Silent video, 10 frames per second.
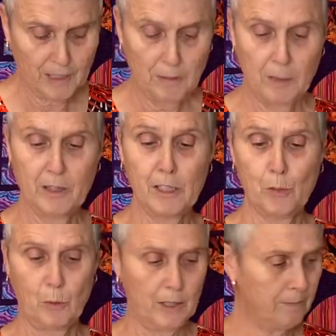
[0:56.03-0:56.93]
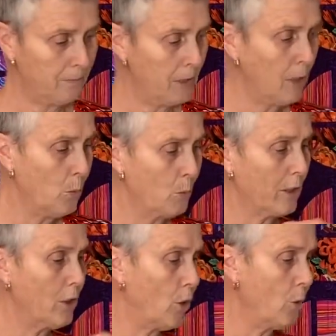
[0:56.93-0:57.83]
But this one will
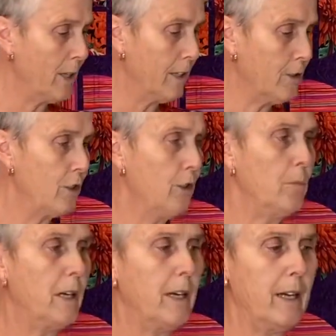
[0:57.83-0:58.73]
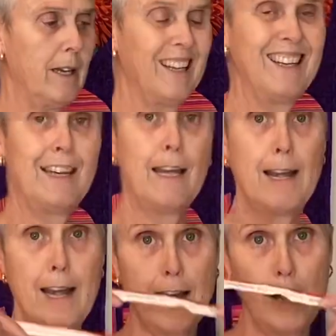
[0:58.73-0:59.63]
go into my
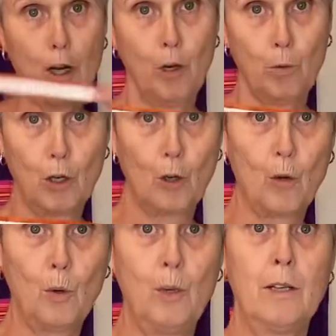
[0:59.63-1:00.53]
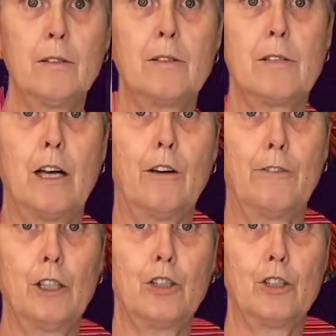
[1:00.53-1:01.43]
narrow
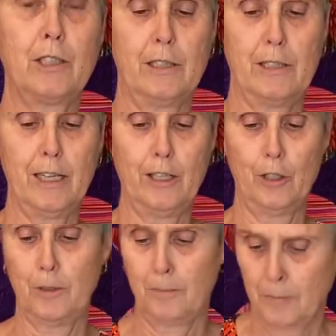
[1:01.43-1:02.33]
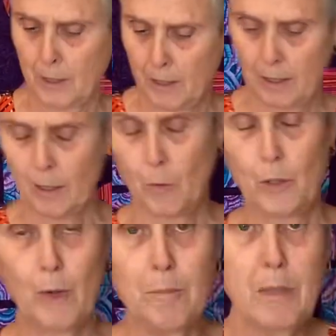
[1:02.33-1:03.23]
selvage container. What
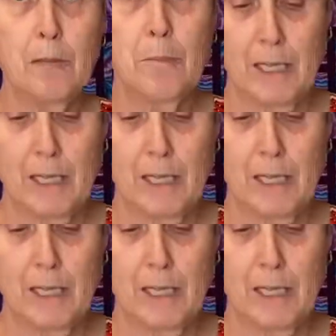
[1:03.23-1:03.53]
do I mean by